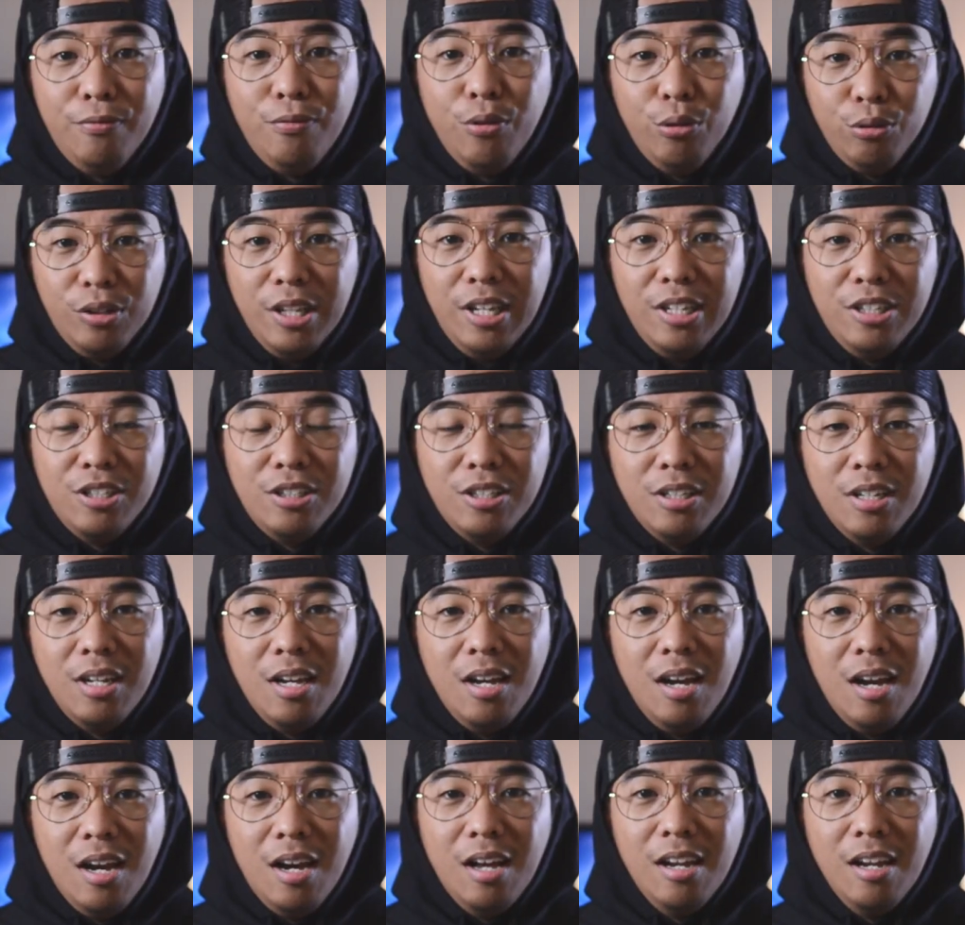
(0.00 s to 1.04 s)
footage
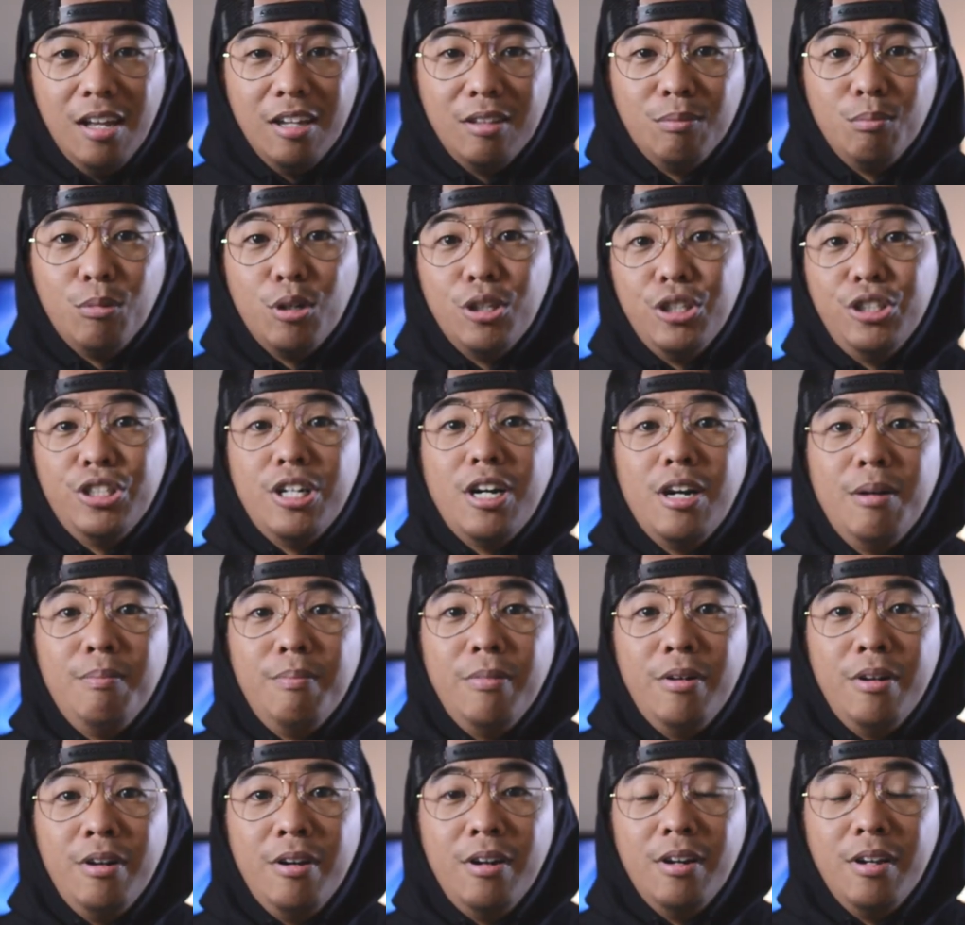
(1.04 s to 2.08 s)
a lot more
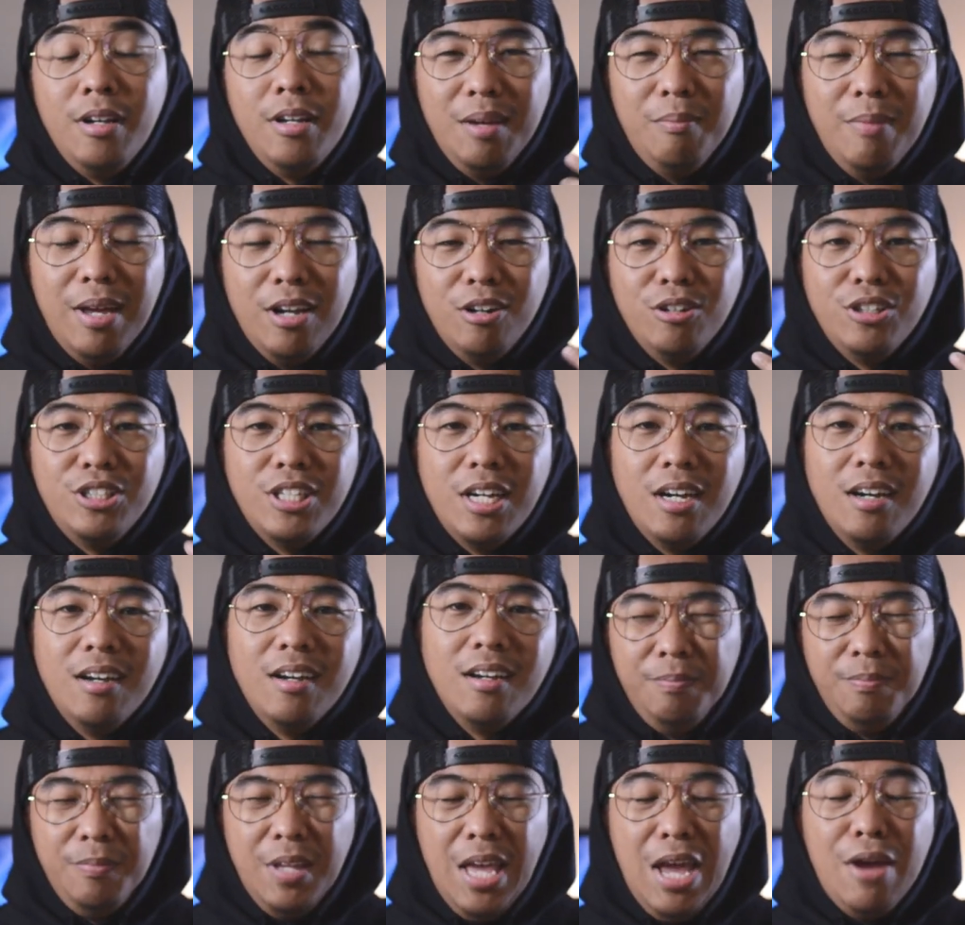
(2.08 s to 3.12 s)
sharper. Meron siyang
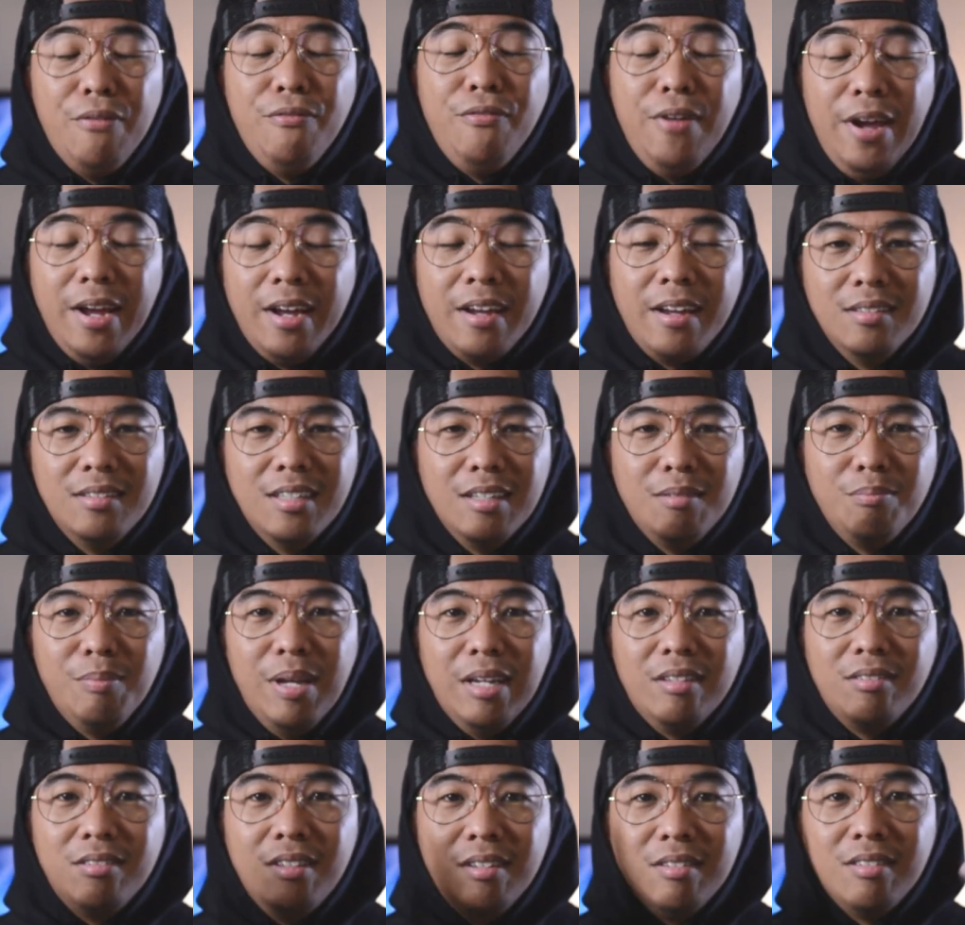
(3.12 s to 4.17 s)
effect that
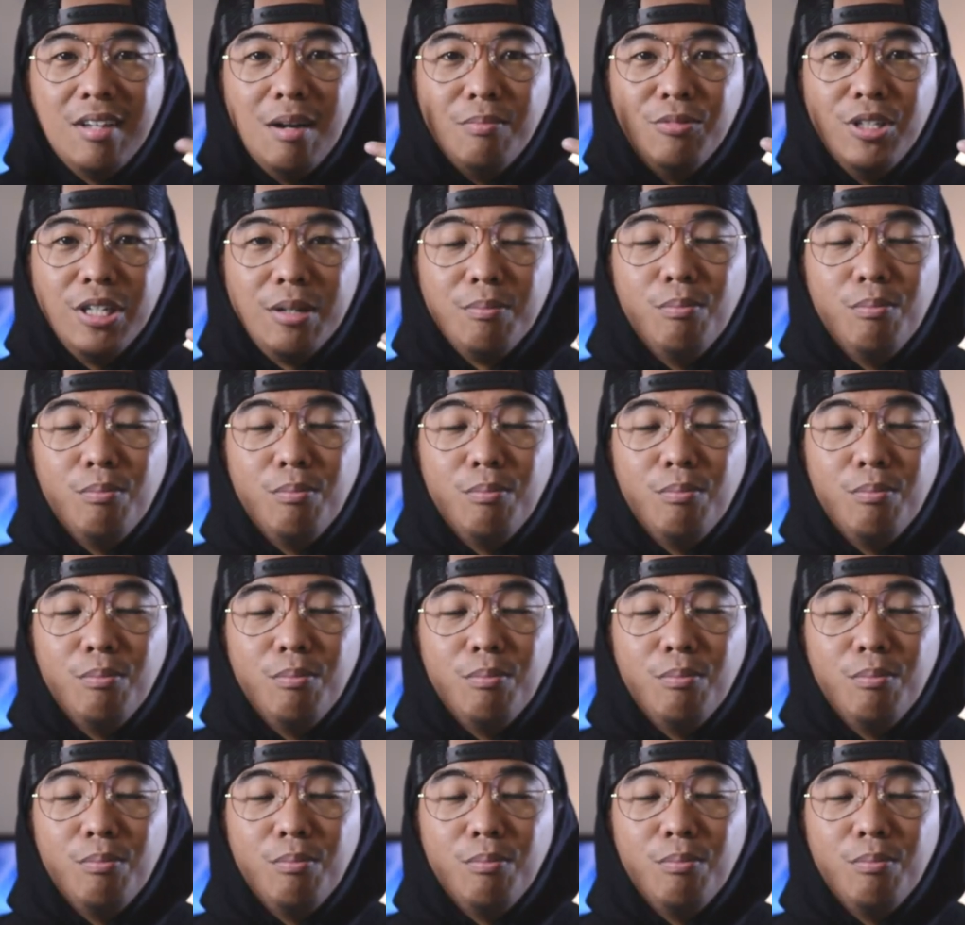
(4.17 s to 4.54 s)
makes the subject